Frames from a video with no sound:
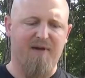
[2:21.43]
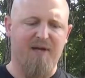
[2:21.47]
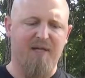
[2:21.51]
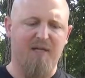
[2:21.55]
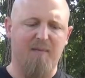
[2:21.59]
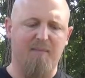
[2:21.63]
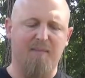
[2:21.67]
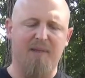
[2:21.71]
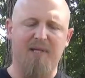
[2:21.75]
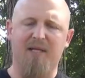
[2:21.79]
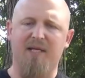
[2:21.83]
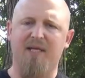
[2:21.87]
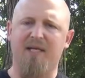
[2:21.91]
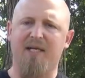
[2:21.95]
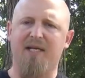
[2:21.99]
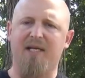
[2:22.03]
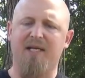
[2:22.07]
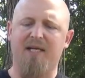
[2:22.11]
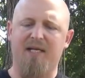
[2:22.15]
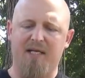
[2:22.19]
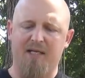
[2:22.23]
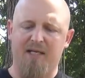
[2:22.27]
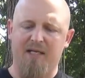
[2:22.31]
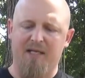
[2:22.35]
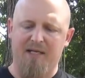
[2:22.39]

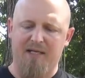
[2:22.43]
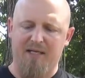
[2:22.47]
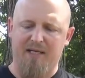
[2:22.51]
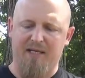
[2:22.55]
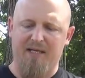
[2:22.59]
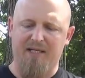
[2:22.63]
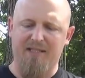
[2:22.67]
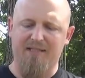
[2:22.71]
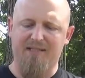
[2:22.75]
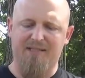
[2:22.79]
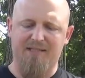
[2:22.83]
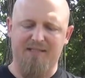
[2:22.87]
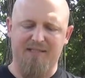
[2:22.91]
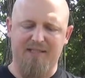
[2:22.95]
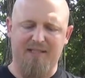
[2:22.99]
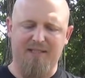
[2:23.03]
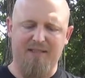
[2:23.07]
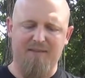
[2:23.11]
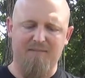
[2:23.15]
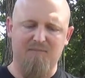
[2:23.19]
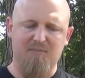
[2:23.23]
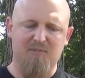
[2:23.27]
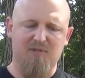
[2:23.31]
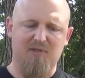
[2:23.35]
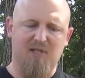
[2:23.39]
availability, it
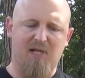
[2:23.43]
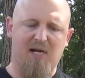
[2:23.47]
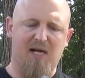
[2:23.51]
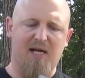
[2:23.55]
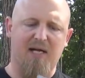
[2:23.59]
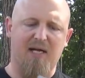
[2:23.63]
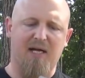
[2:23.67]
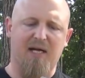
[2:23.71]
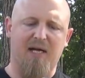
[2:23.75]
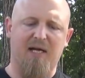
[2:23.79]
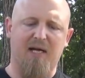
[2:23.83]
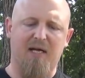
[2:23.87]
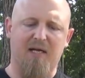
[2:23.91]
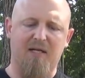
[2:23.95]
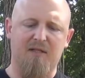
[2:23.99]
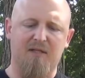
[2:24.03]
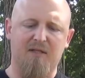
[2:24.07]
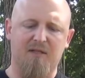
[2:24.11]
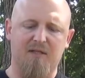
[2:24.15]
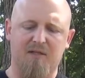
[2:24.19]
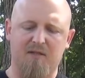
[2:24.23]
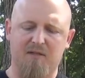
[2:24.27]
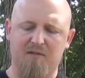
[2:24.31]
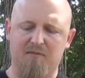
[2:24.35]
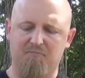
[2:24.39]
seems like a
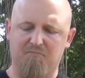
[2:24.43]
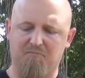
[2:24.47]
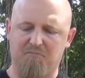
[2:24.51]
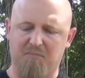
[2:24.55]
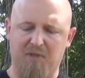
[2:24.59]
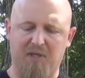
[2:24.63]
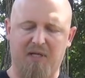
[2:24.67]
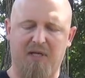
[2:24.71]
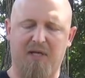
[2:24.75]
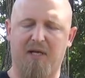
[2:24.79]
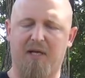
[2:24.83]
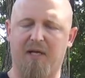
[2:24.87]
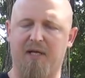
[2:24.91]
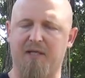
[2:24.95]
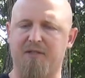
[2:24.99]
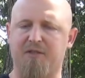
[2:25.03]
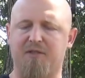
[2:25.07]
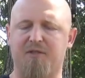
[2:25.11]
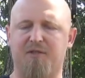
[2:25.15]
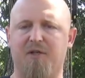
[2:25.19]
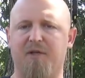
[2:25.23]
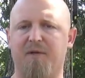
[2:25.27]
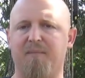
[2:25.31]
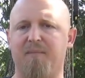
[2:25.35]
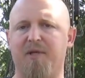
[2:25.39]

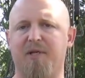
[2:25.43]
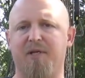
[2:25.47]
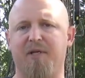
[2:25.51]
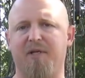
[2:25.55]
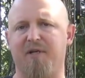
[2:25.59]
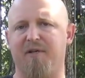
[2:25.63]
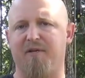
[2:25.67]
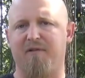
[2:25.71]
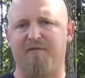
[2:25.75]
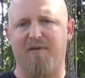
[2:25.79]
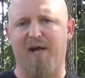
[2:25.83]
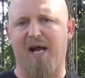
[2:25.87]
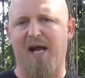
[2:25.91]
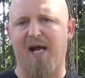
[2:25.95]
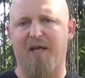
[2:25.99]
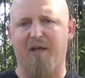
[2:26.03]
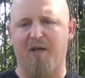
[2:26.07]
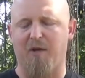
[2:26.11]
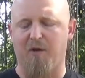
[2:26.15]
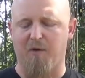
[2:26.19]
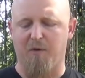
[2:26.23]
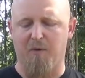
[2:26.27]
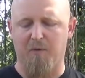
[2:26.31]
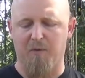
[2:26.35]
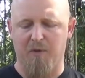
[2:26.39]
extremely good
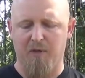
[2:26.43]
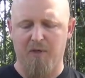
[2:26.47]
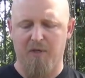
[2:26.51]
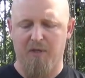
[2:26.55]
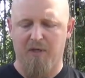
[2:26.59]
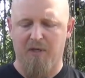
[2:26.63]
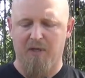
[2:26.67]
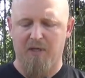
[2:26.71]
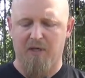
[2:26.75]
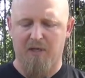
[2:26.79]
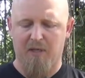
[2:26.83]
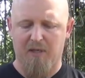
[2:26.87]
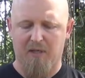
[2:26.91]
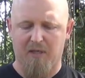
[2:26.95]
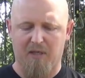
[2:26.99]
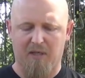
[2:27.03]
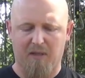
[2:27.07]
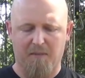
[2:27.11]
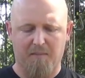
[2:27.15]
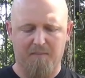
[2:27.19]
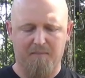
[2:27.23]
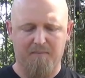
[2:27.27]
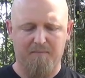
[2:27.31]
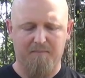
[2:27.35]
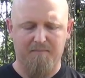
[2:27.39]
value.
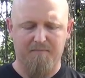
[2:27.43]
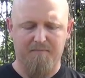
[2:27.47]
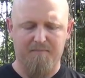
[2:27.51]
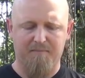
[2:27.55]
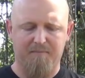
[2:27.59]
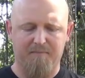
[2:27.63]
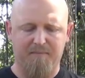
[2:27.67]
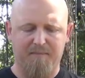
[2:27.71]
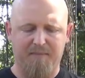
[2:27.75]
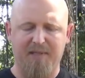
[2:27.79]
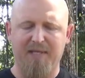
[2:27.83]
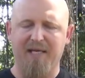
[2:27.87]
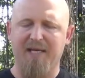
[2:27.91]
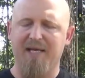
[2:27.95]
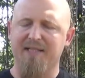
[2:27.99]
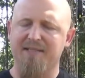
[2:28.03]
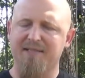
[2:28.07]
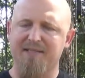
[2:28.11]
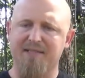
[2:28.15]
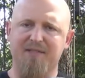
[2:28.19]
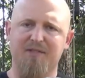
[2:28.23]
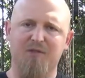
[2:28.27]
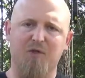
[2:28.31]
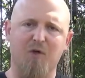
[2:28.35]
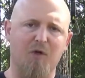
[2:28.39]

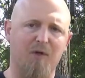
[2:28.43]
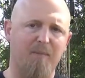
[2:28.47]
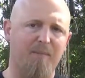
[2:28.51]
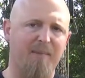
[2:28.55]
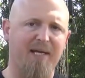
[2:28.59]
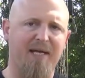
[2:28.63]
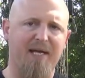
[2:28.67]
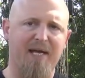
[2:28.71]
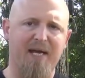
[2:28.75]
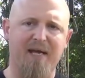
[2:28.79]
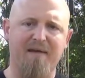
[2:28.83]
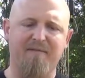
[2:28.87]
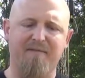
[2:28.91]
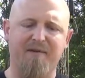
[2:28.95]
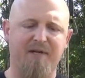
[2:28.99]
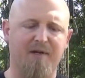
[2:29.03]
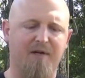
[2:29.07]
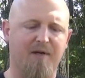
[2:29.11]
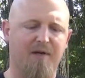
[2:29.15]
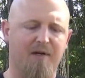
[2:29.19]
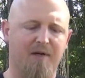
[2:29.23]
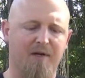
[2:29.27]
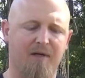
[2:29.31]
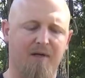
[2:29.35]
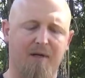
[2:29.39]
Yes, it's going to be
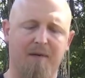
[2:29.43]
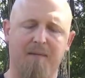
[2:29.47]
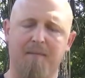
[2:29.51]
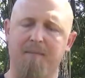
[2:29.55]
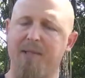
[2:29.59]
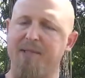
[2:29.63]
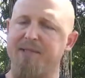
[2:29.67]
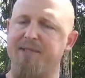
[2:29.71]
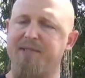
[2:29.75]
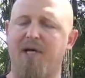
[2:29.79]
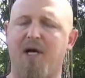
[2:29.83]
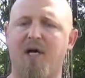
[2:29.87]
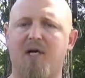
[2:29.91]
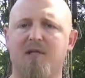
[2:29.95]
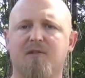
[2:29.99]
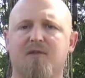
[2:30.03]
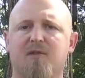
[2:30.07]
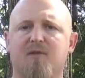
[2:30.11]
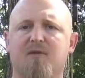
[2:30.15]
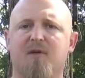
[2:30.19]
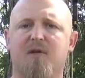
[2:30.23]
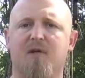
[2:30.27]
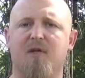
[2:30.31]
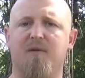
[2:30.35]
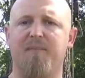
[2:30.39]
heavier, but it's
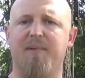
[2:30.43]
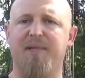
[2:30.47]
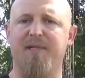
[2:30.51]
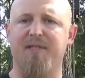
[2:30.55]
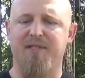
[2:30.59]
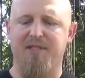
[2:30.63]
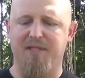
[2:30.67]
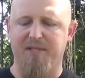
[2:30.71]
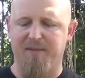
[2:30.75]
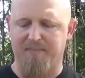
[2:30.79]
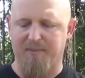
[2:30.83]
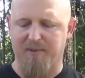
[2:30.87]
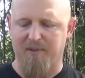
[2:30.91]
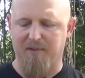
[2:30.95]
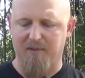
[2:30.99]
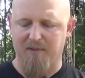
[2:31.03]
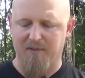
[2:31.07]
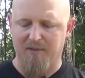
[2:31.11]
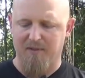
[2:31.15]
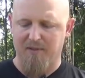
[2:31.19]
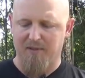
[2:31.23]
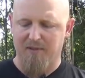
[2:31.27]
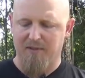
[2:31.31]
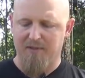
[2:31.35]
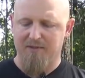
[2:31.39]
also going to be cheaper.
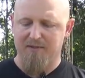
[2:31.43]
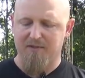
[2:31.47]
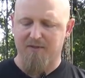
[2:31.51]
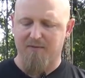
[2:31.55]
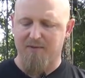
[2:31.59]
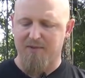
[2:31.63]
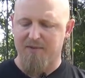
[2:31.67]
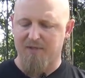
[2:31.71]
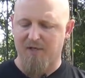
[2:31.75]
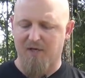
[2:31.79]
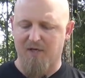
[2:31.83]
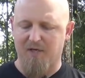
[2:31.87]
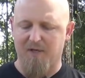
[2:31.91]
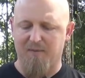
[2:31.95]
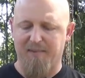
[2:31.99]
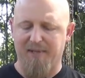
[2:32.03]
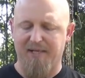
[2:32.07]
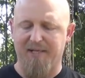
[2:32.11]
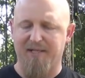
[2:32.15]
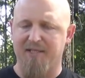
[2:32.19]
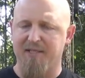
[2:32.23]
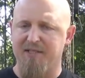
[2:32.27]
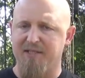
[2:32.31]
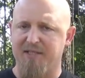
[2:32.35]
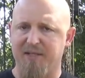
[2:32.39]
So we're talking
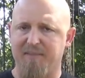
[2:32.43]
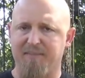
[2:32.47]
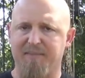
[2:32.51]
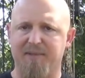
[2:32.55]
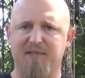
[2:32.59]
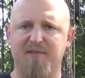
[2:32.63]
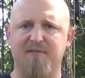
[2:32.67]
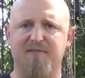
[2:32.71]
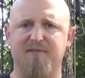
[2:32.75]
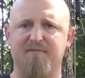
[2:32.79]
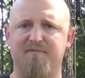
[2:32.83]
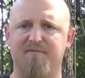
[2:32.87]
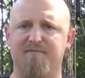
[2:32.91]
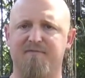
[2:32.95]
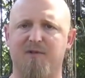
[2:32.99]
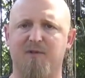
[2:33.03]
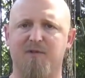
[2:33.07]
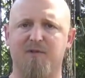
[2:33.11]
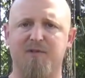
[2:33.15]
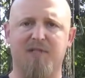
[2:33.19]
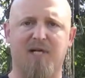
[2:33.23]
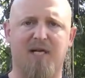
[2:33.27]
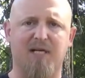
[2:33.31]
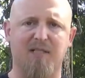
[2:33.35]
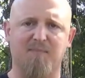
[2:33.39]
about the cheapest
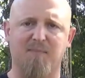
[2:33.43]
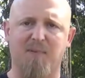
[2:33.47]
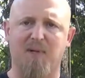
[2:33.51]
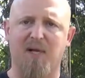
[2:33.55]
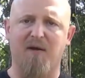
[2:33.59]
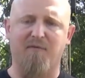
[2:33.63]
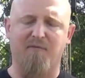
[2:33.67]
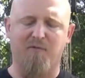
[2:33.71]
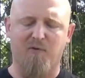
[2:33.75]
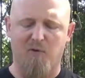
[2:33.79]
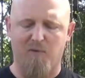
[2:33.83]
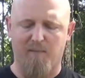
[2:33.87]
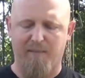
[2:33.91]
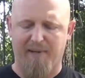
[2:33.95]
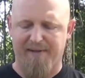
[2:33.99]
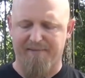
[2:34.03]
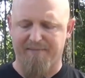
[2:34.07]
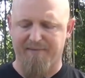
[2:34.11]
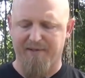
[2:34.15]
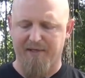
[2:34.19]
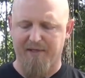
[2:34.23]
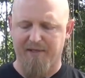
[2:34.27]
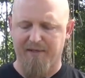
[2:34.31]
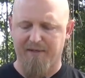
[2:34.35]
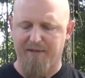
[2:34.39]
full-size platform
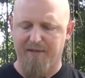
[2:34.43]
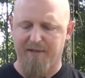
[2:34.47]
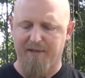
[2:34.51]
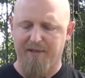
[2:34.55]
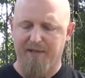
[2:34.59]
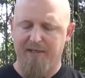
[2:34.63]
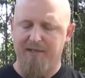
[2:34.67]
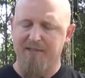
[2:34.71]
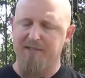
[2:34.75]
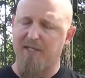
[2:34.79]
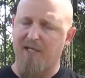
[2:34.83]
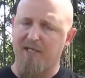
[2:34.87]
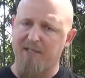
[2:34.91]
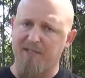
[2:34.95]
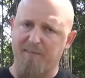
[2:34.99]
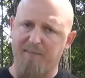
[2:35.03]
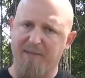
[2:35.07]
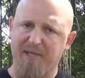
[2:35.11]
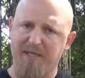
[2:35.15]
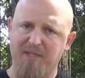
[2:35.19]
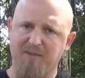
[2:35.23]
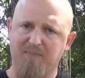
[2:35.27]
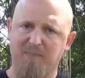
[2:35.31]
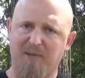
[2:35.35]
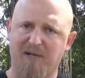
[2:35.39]
out there. It's not the
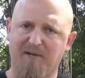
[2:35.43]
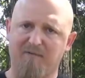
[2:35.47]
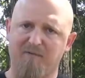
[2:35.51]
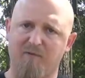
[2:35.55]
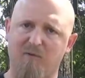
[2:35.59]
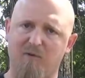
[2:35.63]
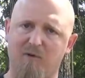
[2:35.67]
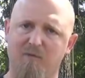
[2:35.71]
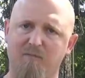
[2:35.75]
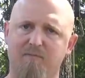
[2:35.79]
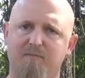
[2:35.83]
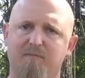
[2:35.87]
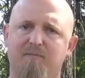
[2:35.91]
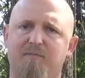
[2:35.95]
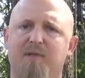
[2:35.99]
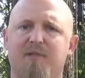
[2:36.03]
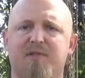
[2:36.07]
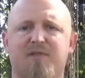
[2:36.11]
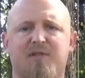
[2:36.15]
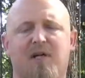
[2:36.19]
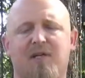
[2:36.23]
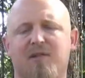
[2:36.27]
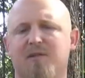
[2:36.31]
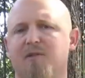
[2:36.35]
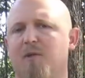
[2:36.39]
biggest platform, but
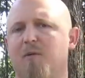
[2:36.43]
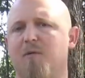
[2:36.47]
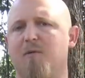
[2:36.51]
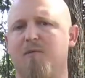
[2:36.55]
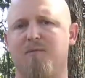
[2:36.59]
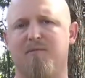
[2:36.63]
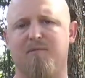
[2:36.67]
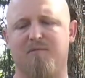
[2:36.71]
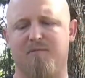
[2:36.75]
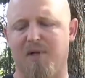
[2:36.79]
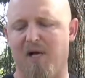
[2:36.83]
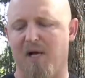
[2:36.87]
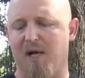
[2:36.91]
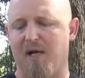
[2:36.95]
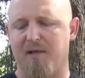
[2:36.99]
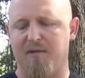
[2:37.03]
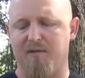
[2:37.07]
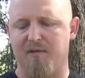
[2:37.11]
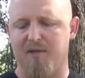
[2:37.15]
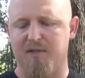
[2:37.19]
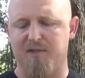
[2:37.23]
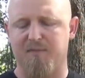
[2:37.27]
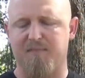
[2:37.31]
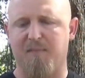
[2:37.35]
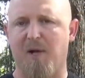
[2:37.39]
it's also not
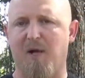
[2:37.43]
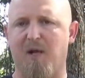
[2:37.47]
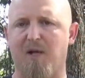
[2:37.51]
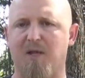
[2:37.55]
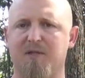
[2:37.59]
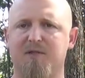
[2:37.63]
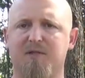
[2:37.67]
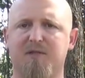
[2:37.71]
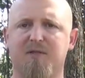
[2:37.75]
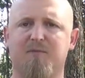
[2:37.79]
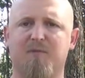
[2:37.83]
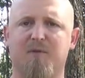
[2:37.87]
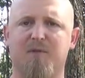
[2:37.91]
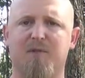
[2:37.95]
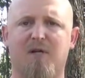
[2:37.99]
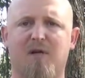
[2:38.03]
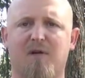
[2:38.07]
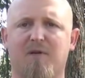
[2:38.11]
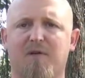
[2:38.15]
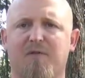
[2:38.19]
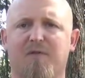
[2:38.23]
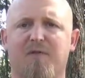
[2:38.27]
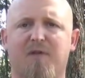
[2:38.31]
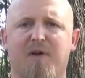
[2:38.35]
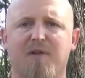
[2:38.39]
the smallest. We're
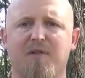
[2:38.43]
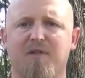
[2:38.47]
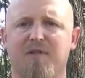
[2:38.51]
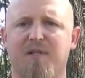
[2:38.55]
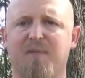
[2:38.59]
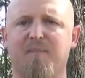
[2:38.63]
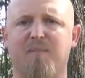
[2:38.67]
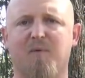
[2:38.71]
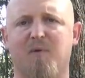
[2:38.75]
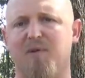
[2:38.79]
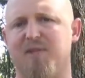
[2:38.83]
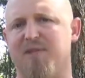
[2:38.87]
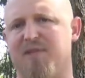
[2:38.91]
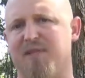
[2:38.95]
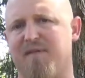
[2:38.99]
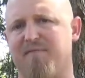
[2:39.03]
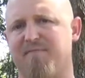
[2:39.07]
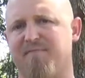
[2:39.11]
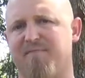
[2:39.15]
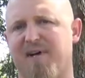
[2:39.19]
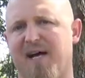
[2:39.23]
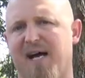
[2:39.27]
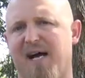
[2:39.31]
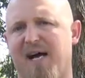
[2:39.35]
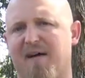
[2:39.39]
talking
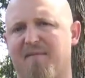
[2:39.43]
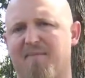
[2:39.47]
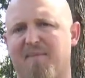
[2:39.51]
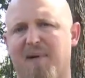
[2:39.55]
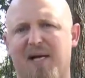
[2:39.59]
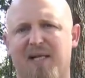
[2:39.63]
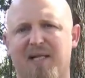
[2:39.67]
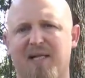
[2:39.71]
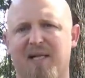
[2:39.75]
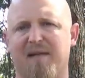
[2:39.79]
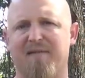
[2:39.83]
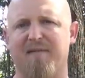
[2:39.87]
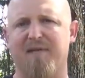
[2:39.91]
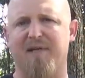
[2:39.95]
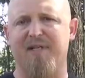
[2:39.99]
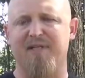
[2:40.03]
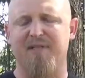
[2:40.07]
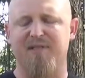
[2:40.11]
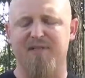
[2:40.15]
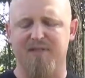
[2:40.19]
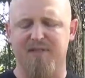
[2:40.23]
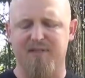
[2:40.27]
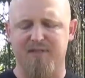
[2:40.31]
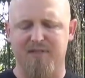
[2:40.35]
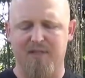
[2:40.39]
13.75 by 11
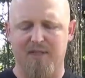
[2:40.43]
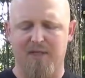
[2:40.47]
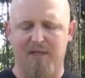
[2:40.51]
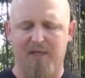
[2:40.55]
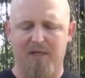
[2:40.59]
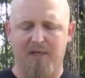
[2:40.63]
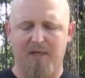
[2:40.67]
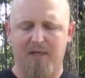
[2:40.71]
inches.